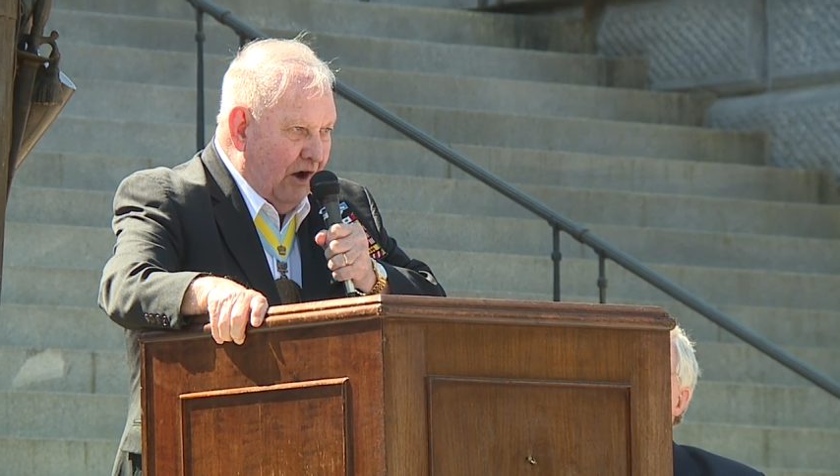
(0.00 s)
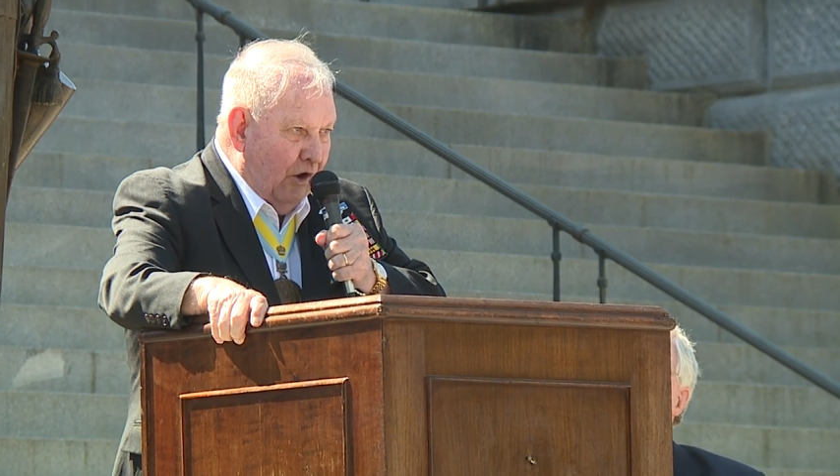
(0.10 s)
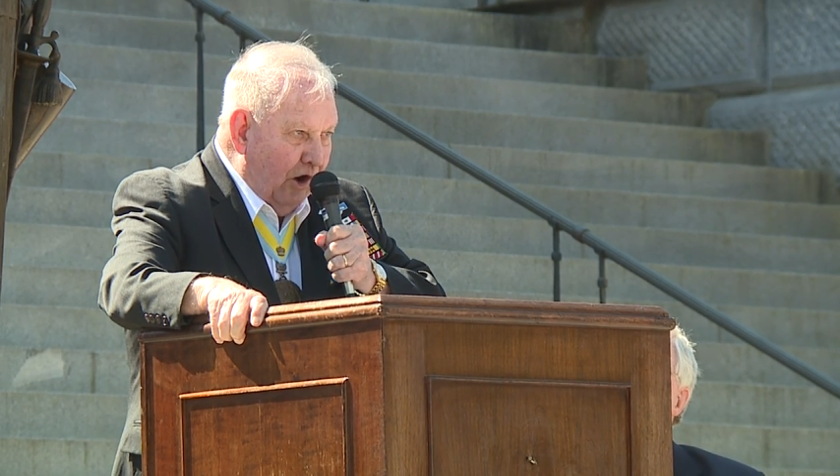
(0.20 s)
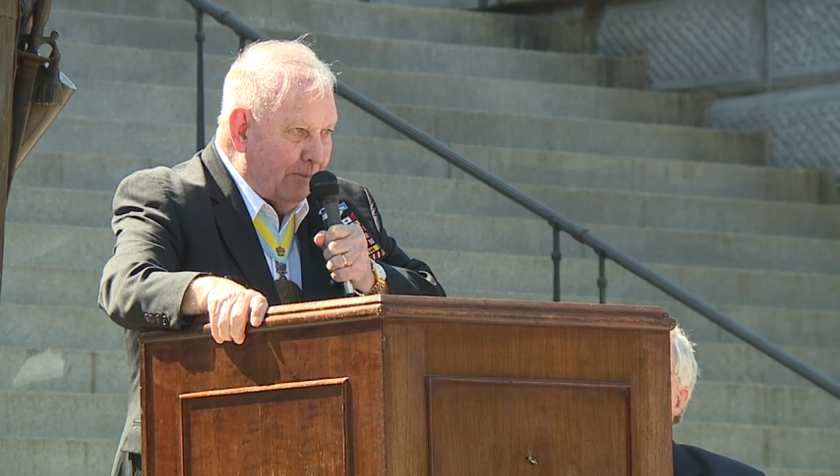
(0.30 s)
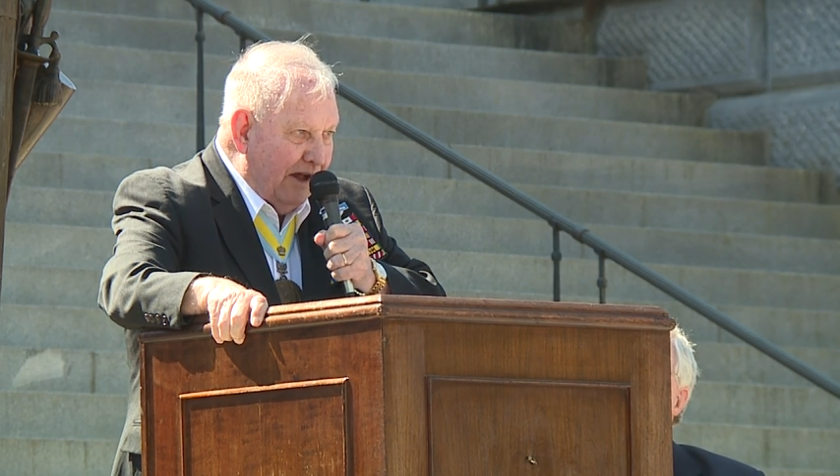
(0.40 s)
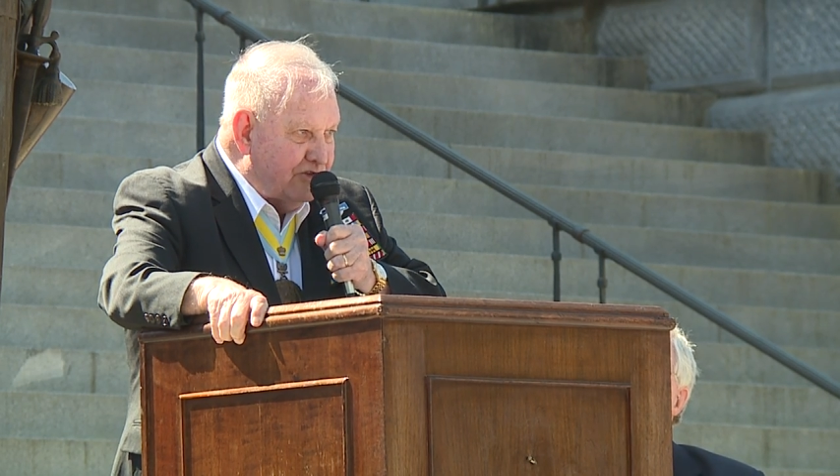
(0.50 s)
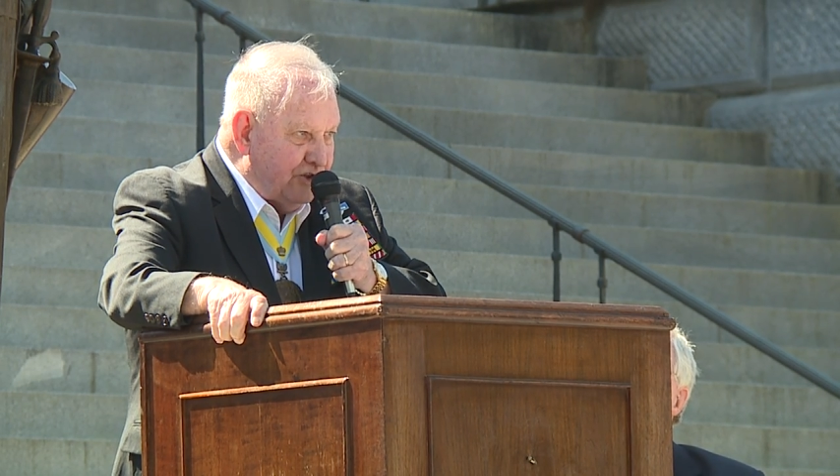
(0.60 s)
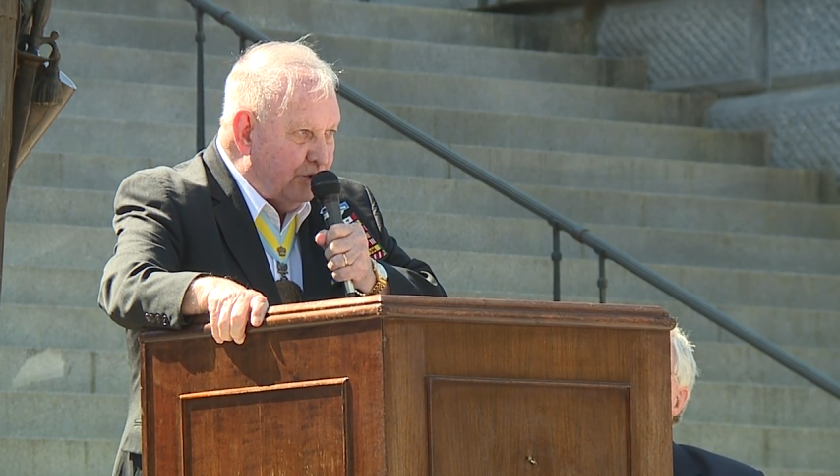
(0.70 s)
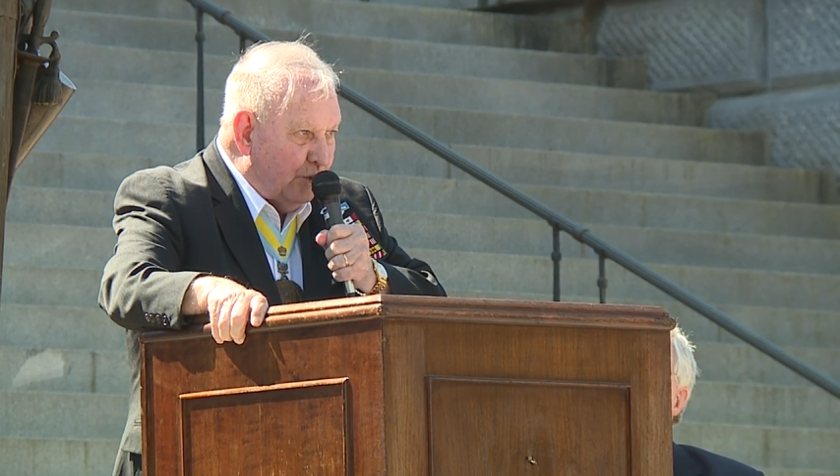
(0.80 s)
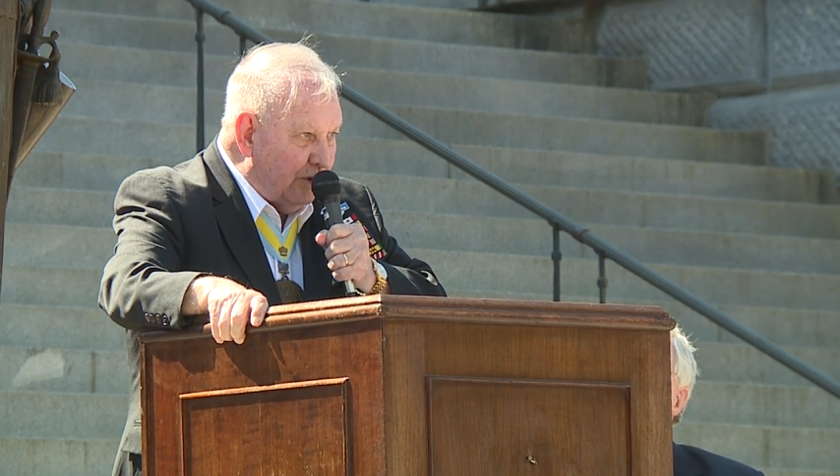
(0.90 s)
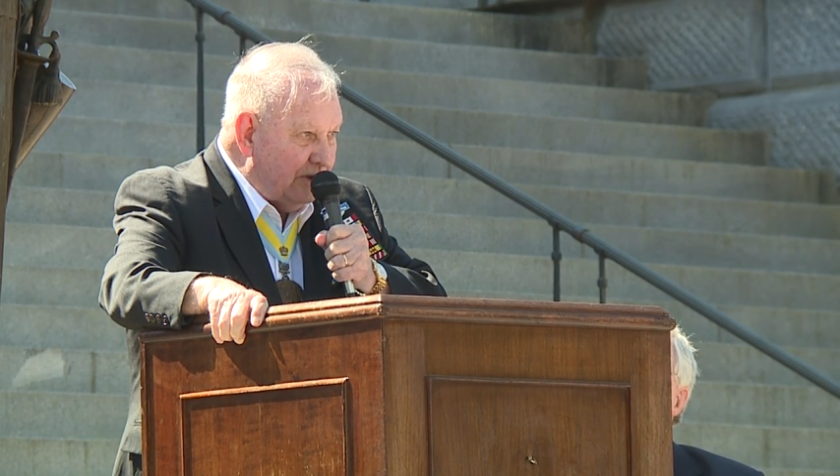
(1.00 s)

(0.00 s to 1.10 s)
all about you.